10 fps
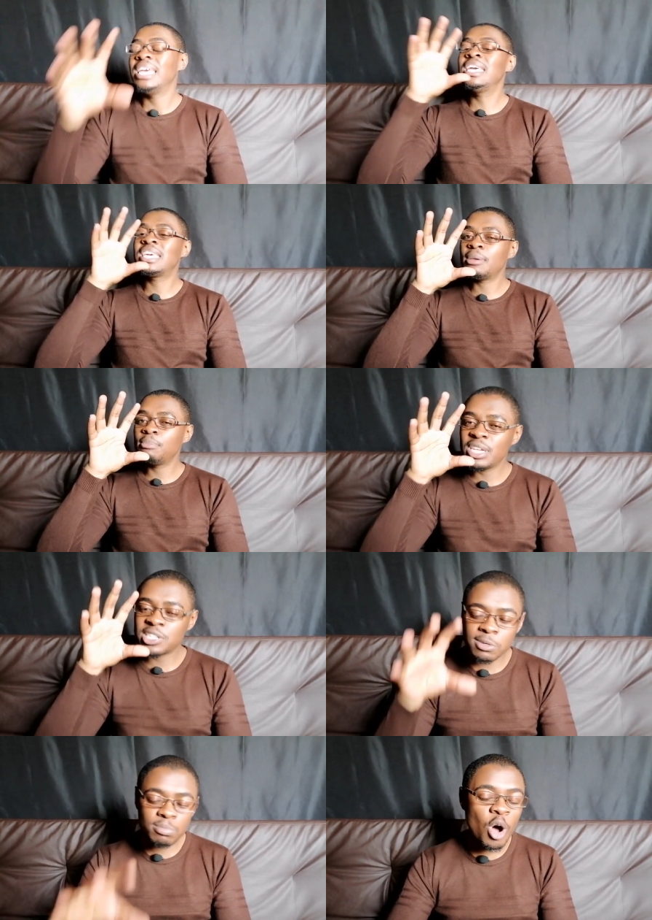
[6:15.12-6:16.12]
He can be
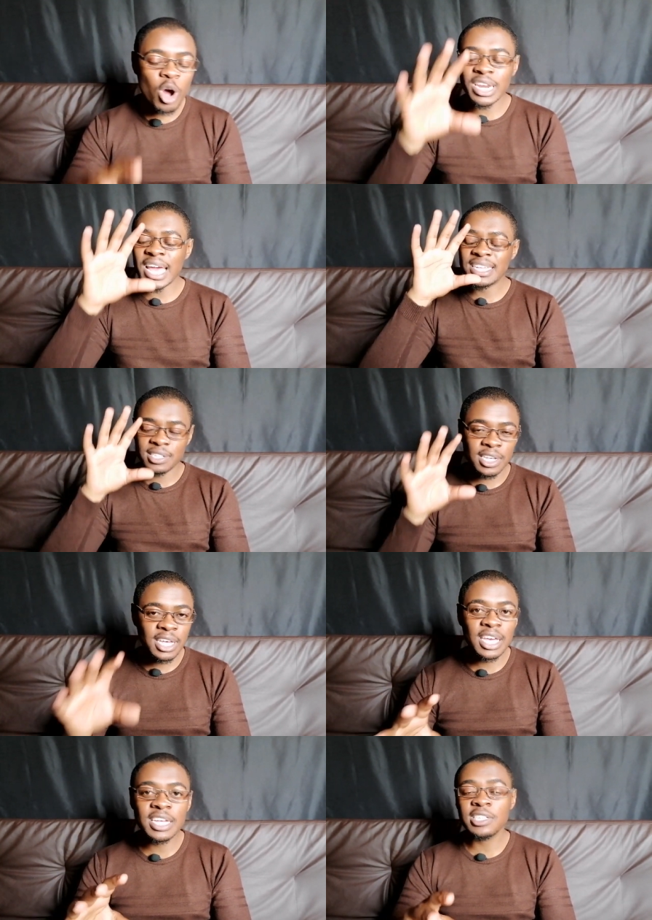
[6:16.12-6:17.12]
smart as
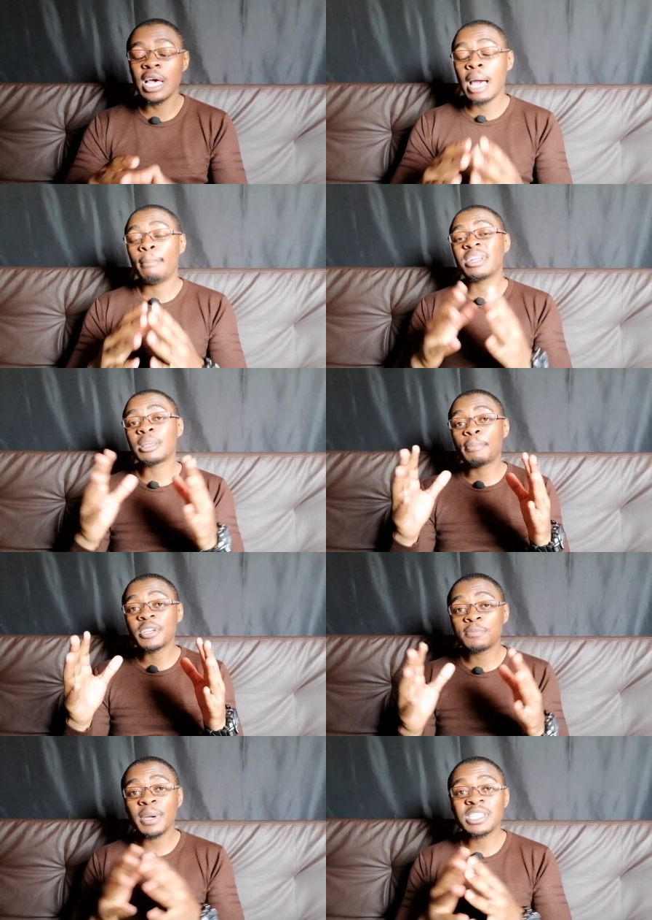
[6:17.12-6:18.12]
he is, but the
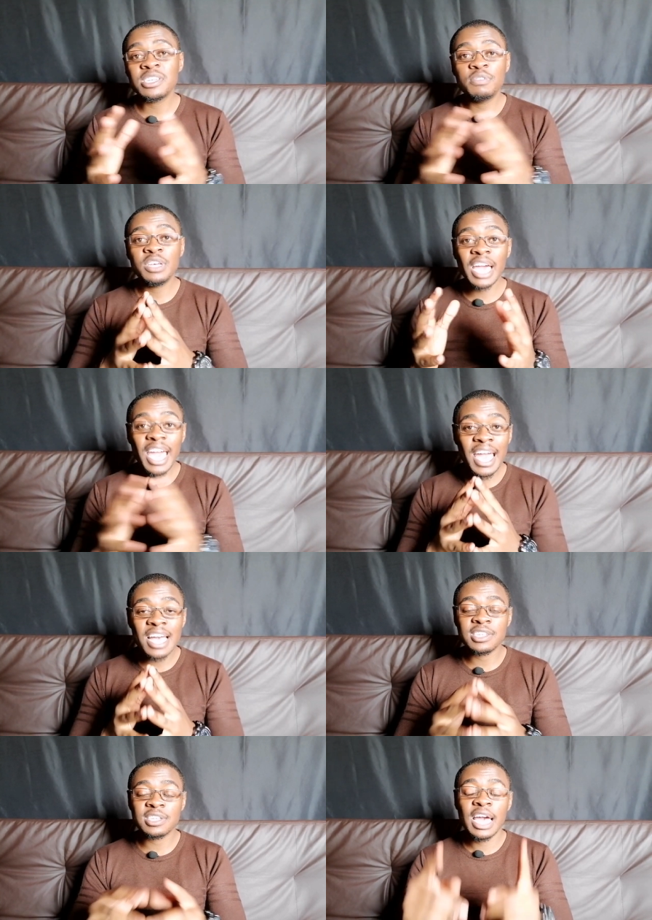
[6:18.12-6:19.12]
perspective he
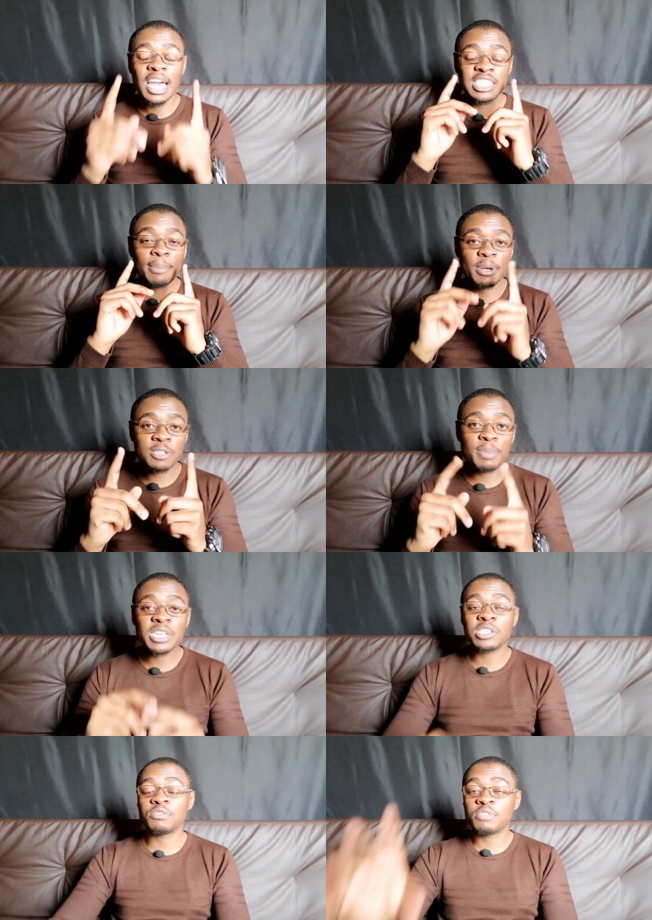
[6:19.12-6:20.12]
has is a
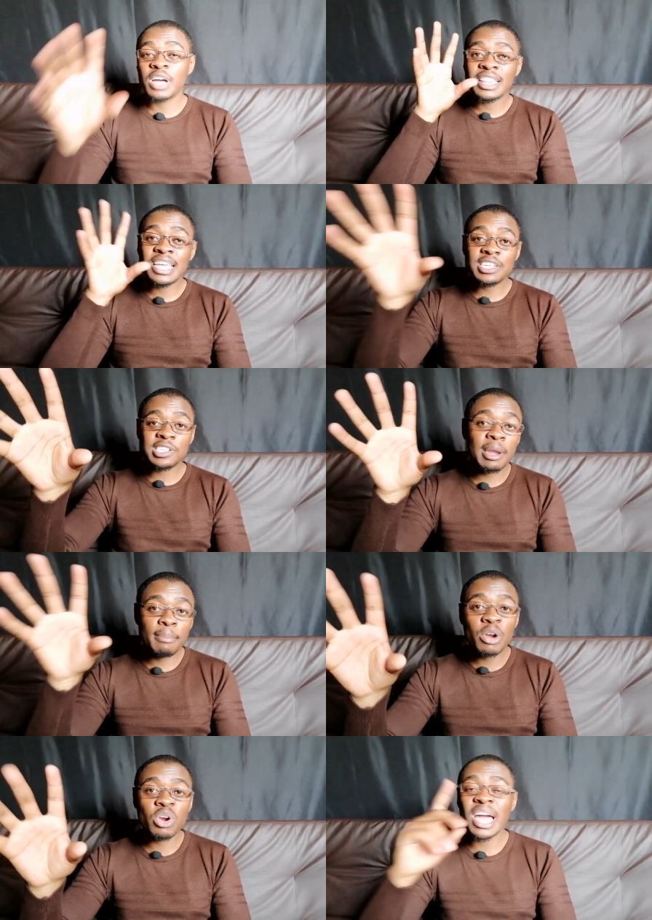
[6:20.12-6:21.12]
perspective that is in
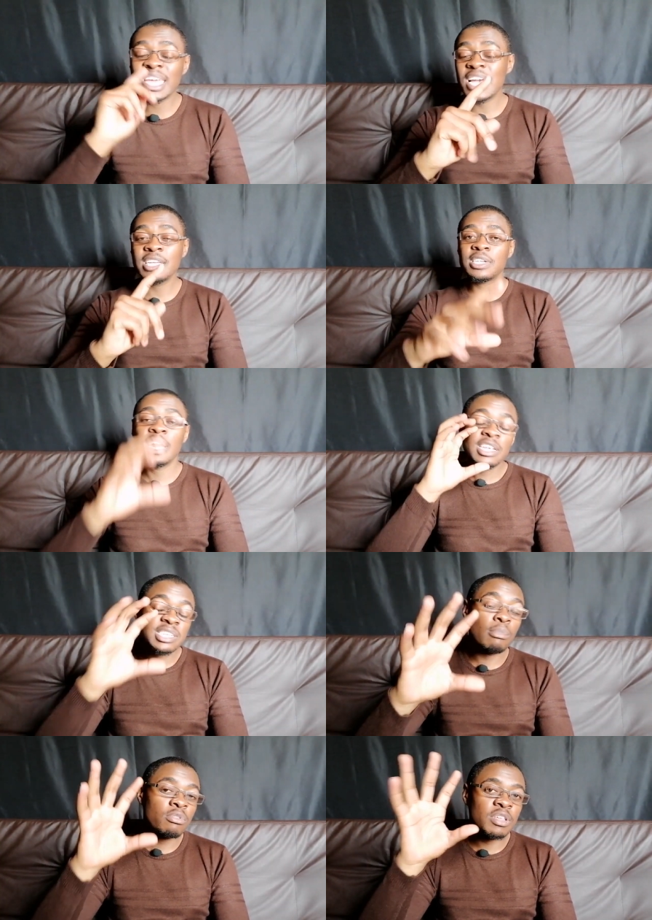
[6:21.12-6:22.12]
America. Yes,
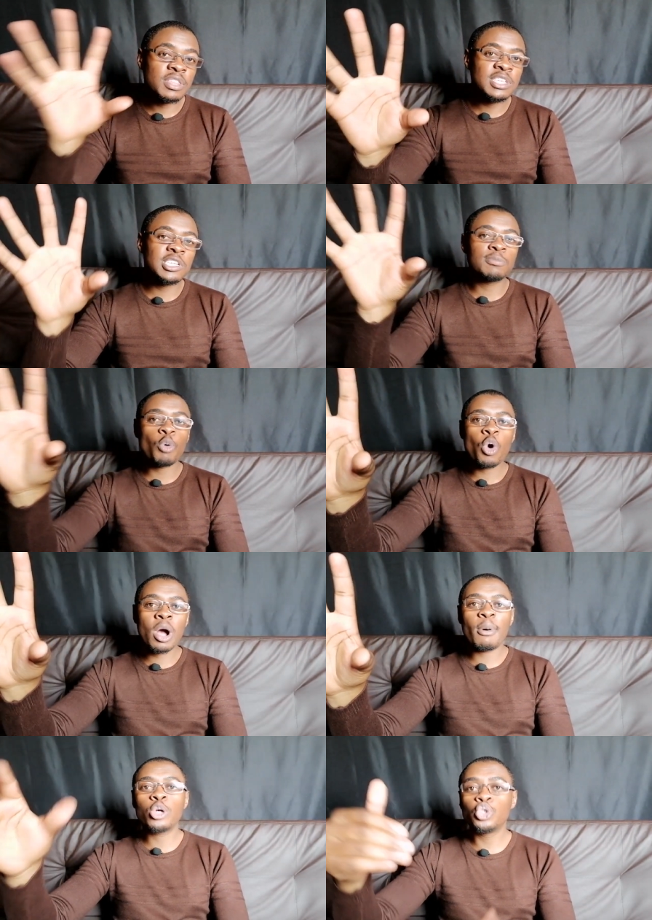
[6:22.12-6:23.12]
some of the things he
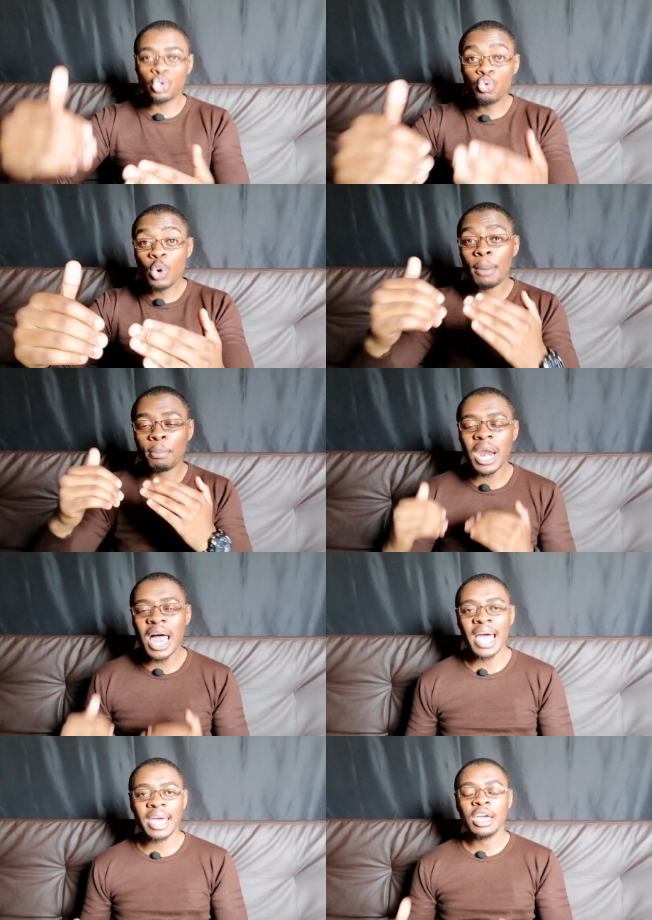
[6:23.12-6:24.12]
spoke about do
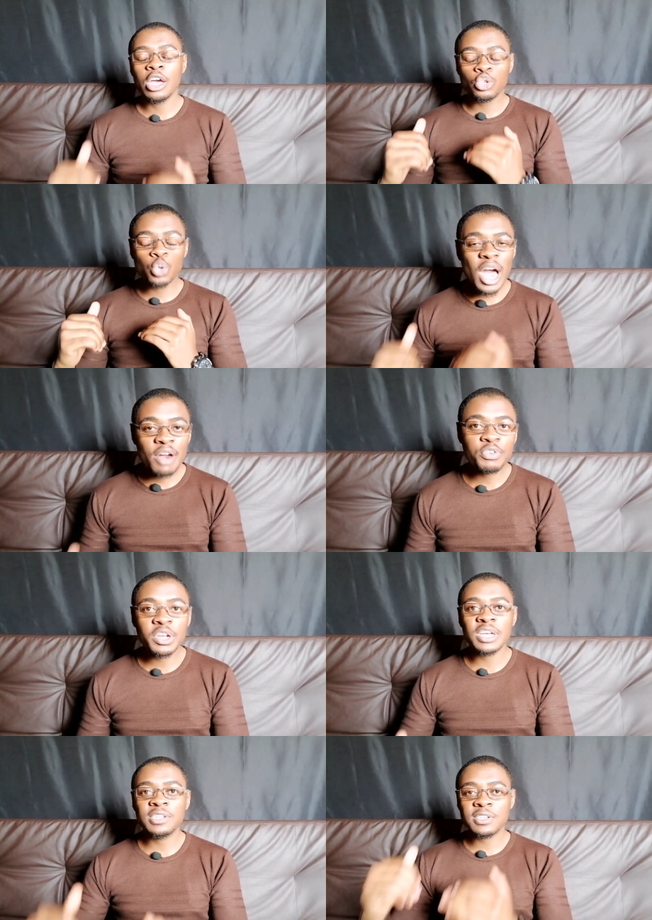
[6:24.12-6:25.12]
apply to
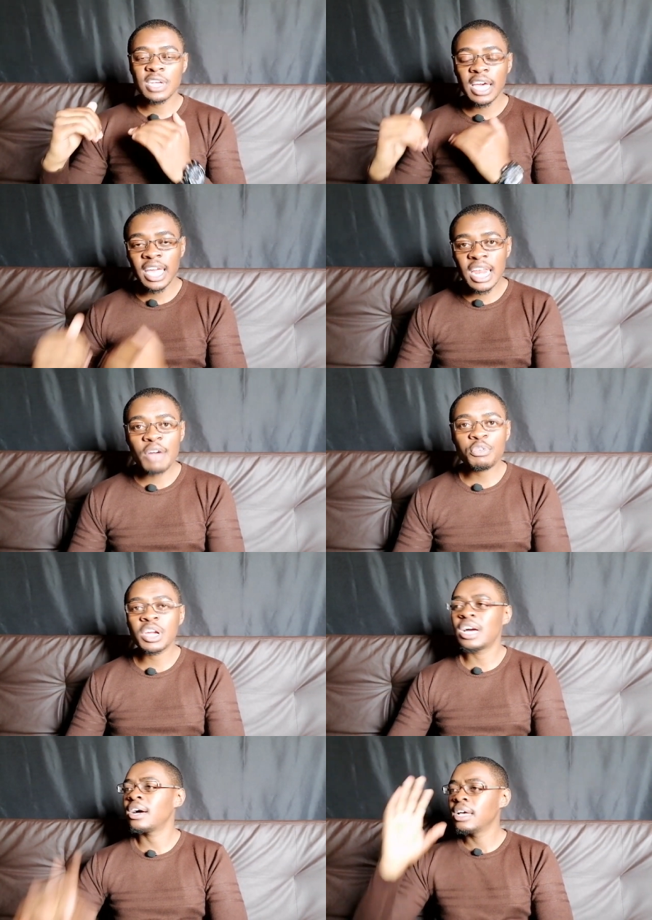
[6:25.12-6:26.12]
Africans in
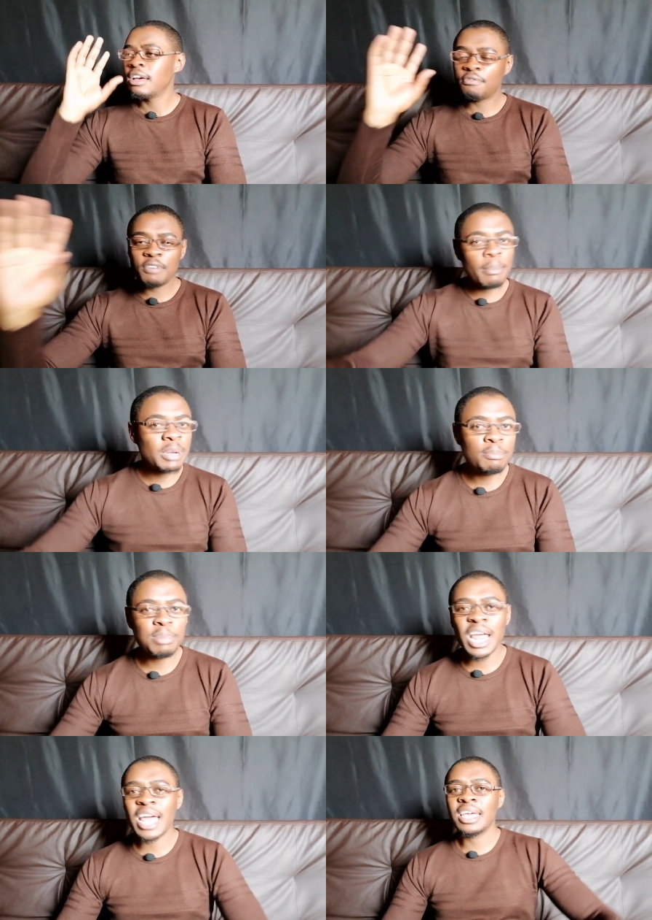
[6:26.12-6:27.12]
Africa. Family
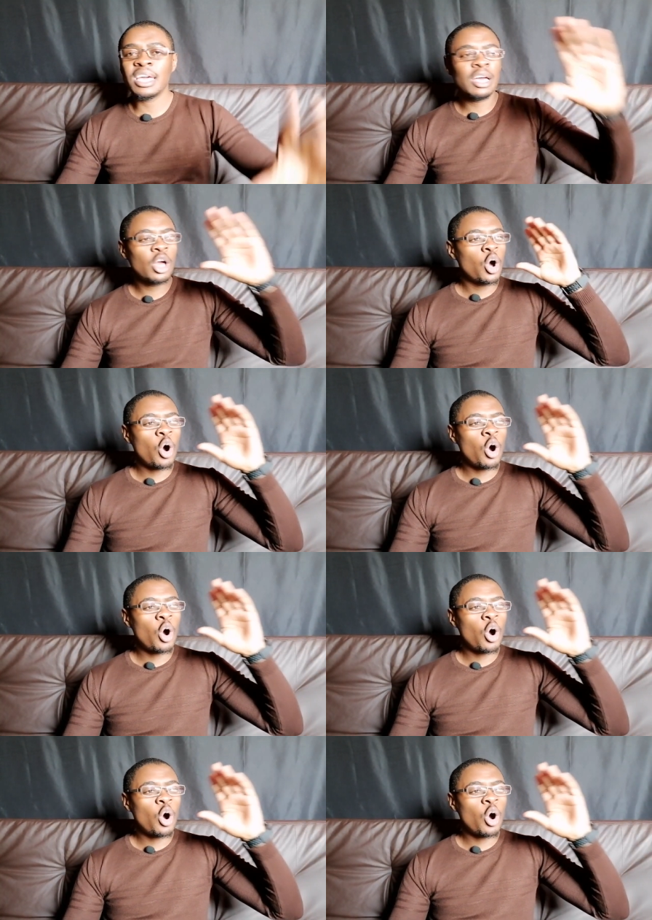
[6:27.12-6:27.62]
planning,